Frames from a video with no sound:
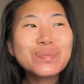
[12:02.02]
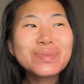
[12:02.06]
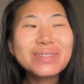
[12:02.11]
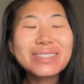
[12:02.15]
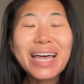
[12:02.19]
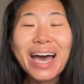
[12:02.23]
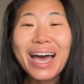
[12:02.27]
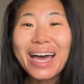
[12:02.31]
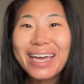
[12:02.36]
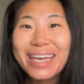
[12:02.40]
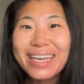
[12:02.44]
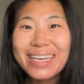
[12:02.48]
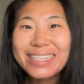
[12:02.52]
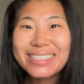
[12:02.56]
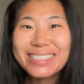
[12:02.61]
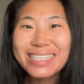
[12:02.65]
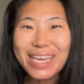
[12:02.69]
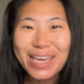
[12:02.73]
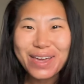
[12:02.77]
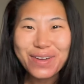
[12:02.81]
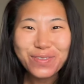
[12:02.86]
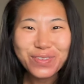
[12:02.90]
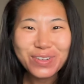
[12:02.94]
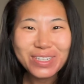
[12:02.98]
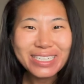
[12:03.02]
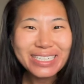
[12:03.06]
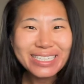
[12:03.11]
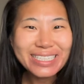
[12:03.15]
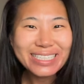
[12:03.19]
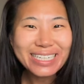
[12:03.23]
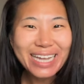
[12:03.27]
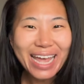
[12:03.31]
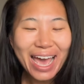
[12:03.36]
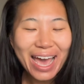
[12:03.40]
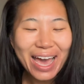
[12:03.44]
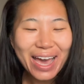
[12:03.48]
That is it for
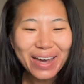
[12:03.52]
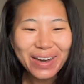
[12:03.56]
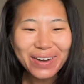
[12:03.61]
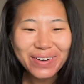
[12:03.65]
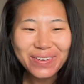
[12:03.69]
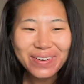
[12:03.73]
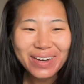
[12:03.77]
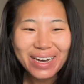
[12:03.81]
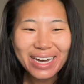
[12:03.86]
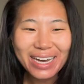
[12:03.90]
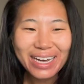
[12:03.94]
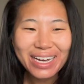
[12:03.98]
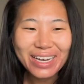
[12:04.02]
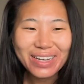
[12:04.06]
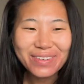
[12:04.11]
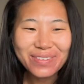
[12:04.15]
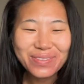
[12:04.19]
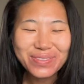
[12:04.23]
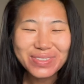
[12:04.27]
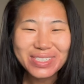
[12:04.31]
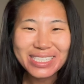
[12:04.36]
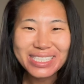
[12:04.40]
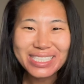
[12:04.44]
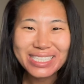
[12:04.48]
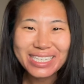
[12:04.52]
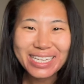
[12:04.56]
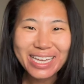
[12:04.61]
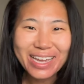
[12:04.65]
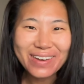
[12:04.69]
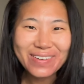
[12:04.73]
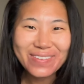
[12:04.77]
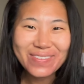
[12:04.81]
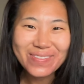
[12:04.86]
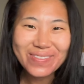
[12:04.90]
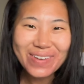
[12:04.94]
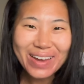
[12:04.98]
now. Um, I'm just gonna
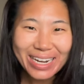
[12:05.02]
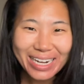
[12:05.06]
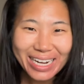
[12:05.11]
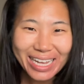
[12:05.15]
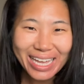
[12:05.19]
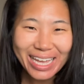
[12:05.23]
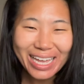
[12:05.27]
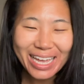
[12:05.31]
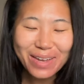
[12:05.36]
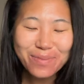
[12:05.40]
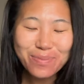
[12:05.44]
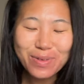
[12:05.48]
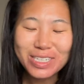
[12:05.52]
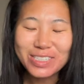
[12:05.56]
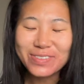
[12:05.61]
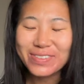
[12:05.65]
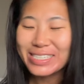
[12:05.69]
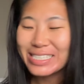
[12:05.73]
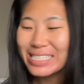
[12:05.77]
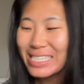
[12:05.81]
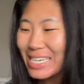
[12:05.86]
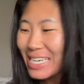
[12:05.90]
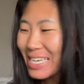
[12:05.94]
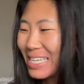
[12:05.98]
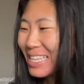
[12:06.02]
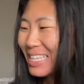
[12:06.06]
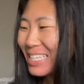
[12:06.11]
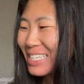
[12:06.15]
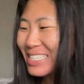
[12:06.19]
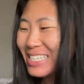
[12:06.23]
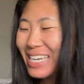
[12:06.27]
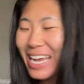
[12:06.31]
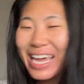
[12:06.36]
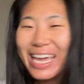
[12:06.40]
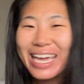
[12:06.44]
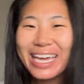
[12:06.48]
get ready, brush my teeth,
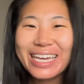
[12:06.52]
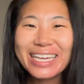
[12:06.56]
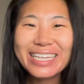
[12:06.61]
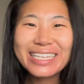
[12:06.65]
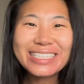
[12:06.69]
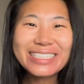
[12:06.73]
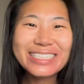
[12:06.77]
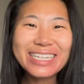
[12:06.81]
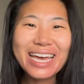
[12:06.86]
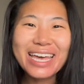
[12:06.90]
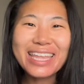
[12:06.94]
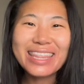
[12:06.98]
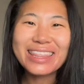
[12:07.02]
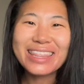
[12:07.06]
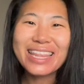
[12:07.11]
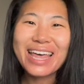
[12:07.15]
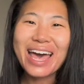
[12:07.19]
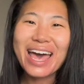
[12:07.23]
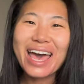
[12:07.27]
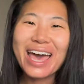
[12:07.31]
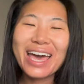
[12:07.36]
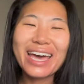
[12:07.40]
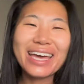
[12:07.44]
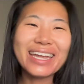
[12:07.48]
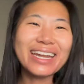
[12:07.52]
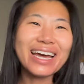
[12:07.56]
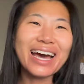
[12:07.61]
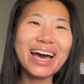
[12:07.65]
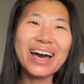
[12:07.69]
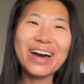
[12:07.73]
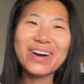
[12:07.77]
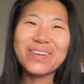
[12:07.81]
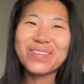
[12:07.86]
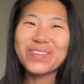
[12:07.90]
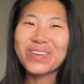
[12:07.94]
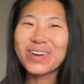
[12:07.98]
change, and then
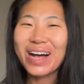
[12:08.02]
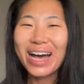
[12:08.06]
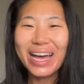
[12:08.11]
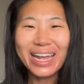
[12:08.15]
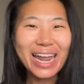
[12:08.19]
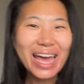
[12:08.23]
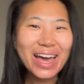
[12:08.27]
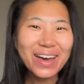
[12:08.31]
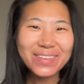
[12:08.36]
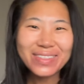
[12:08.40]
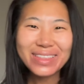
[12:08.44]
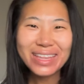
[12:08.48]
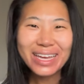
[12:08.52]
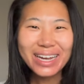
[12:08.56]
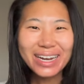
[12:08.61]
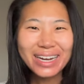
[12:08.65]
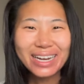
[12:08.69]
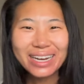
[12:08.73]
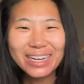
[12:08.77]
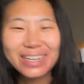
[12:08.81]
uh, we'll head out there.